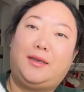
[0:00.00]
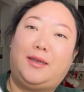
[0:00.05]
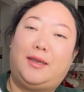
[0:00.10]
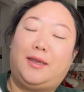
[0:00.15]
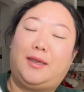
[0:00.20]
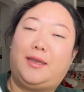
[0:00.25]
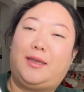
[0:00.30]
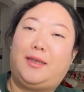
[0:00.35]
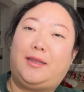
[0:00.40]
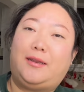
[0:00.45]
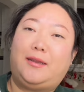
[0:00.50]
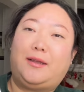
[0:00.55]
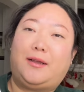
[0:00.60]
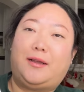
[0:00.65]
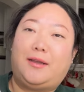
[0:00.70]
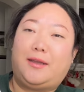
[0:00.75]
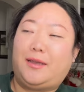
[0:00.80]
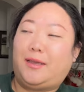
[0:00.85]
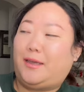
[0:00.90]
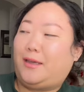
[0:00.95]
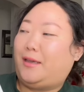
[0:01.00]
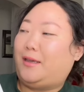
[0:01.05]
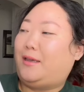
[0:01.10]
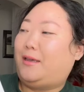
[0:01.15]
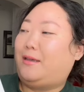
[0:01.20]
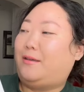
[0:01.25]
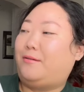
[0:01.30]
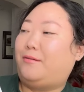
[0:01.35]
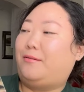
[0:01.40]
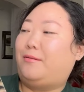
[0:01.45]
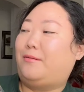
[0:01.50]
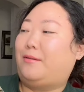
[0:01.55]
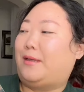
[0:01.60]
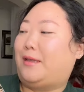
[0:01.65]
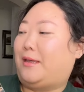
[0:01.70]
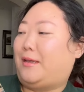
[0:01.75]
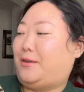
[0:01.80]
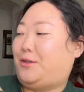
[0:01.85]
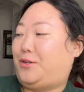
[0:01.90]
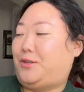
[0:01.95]
And I
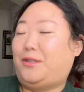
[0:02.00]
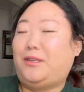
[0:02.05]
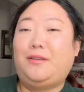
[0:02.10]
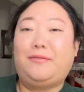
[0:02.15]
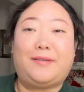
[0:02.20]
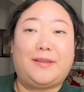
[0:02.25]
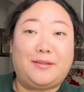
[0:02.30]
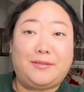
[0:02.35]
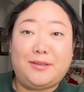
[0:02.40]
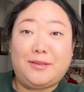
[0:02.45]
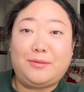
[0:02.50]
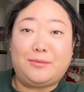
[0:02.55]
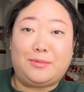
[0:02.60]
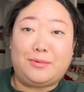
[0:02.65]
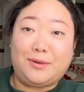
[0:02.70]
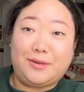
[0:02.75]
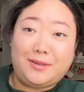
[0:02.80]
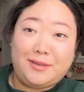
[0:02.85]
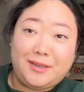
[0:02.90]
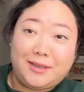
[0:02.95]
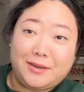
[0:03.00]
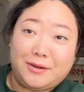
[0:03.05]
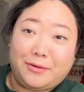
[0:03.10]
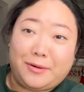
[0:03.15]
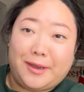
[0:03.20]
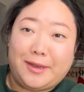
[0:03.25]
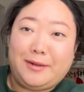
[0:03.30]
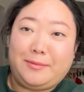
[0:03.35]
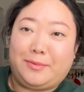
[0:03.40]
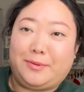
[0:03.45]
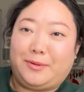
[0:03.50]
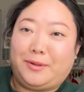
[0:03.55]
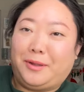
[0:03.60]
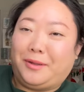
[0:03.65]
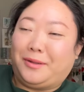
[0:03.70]
actually found it really incredible.